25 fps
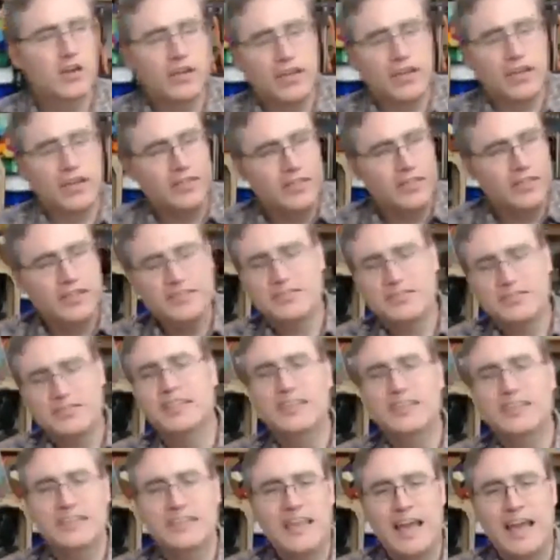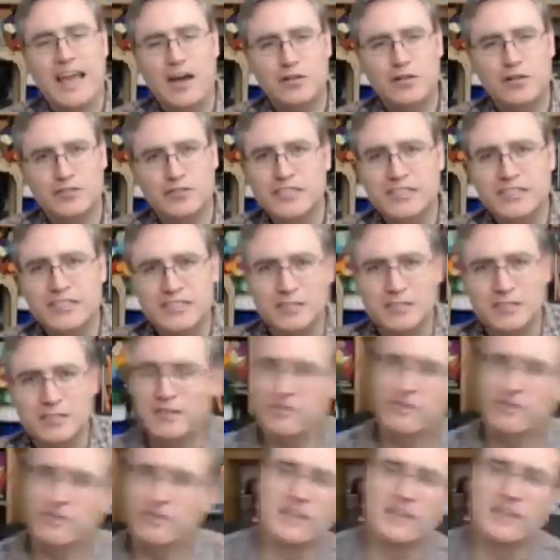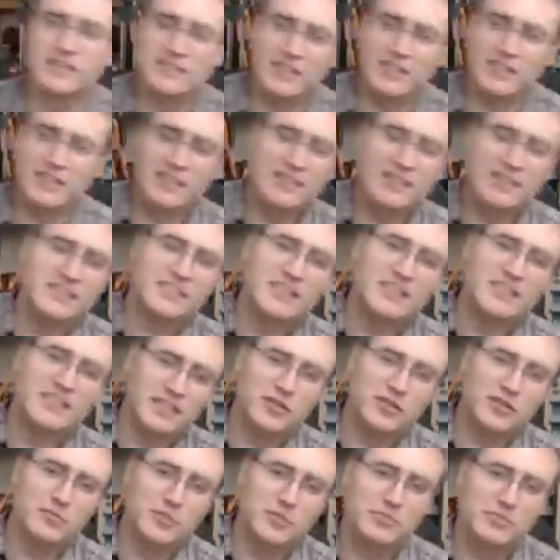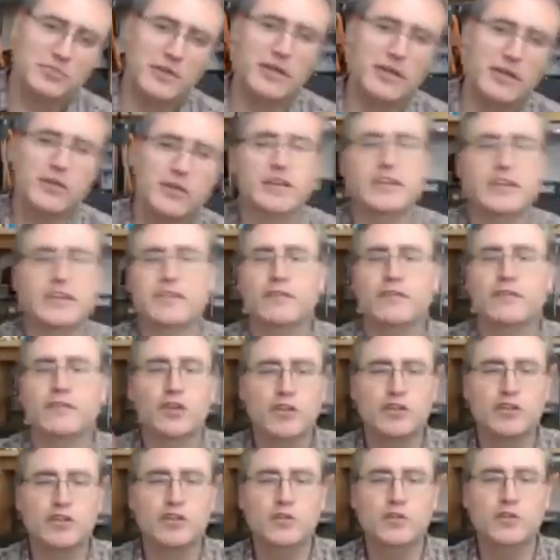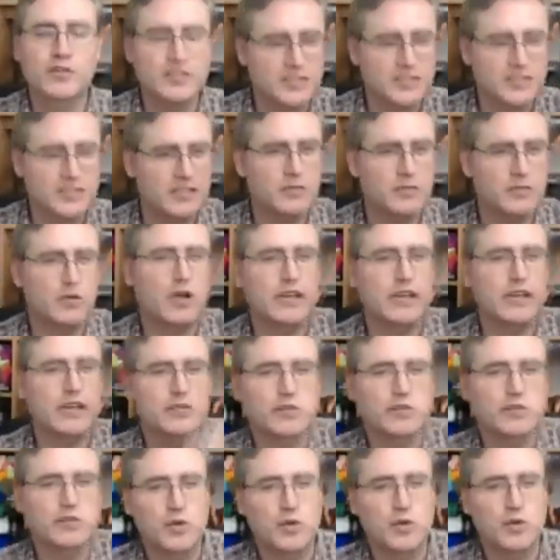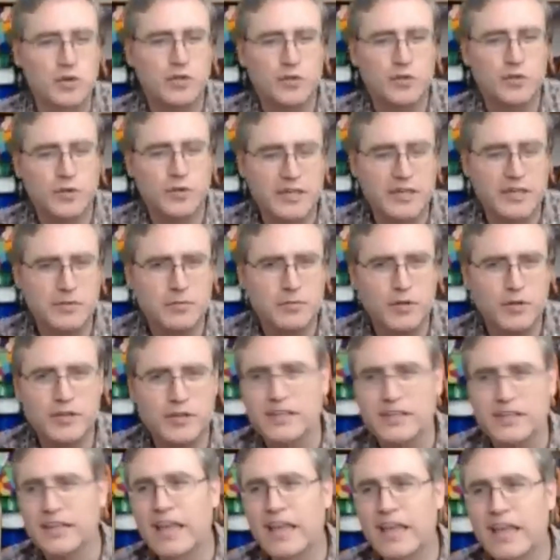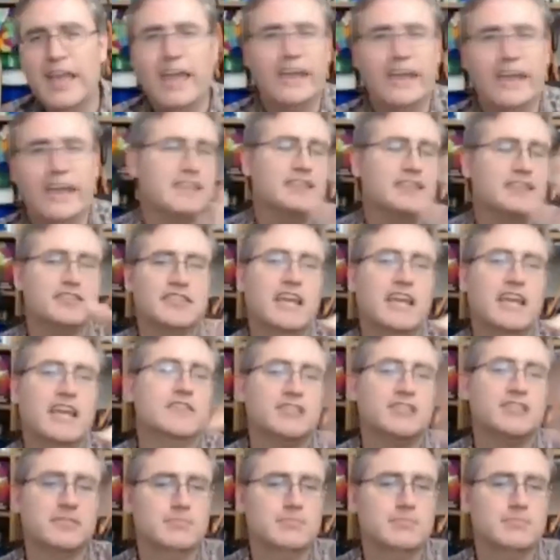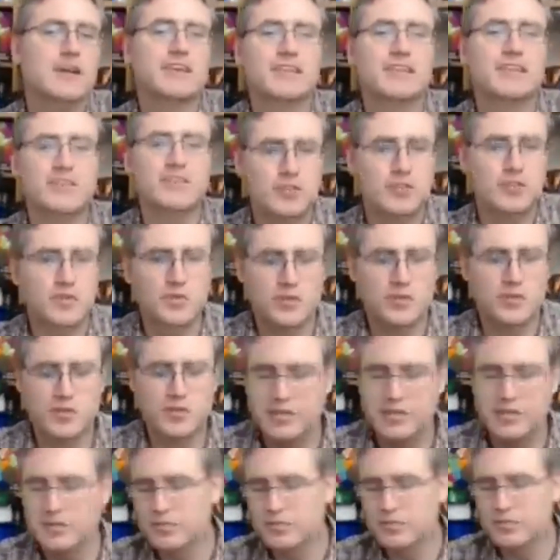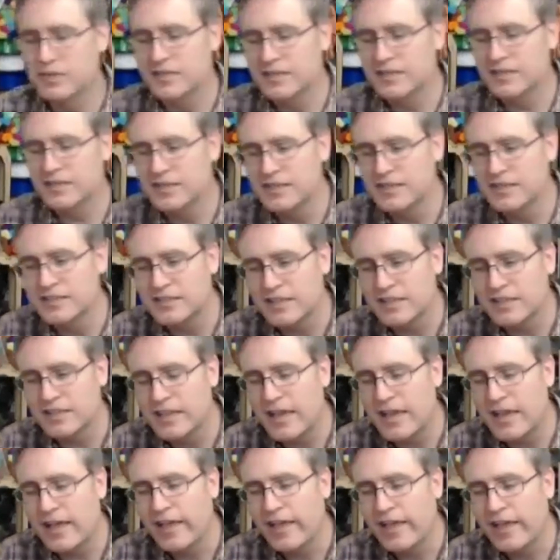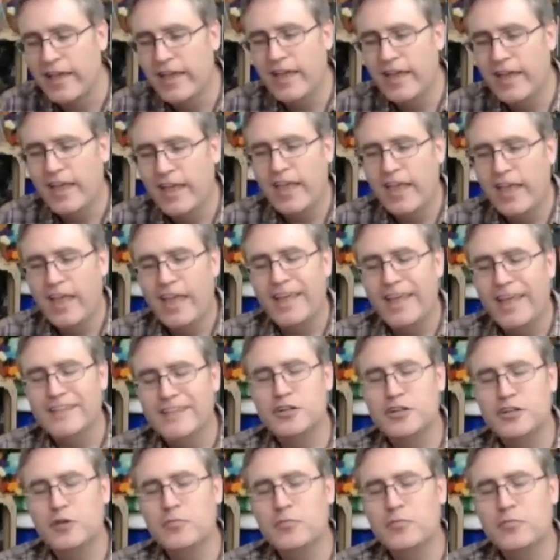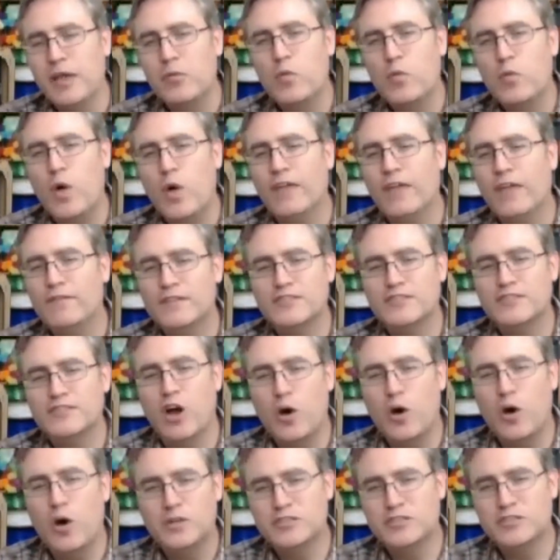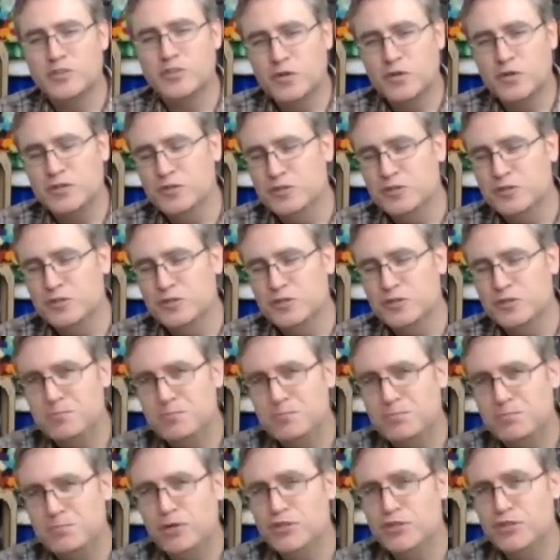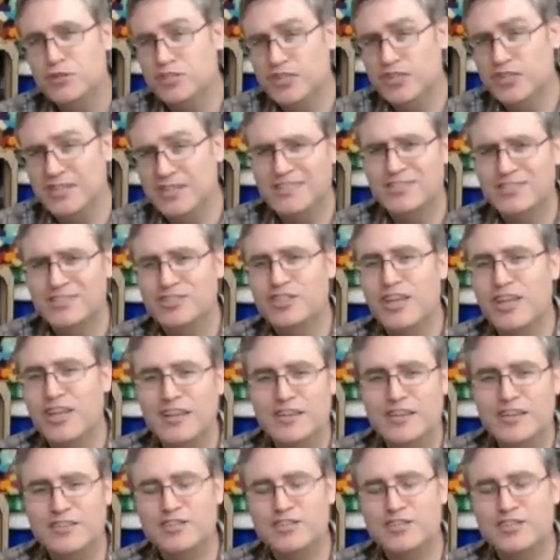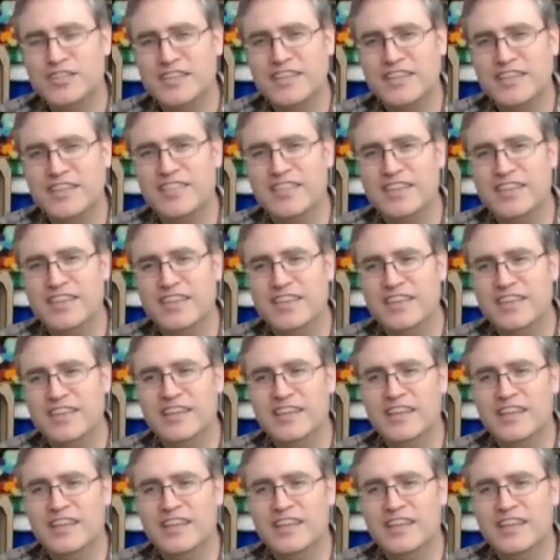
okay, this thing in the house needs to be fixed, and this thing could be better. And if you're going to do this thing, can you do it with 3D printing? And can you save us a buck and do it with 3D printing and things like that? And so my wife is always the one who's pushing and challenging the